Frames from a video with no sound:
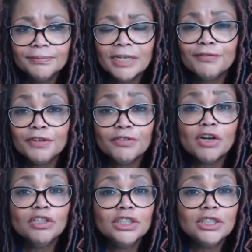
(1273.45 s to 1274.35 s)
if you've
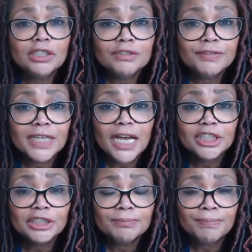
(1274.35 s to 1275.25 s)
got your
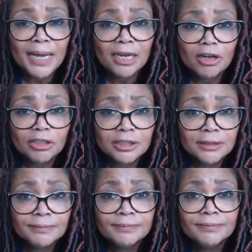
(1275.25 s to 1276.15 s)
notification bell on,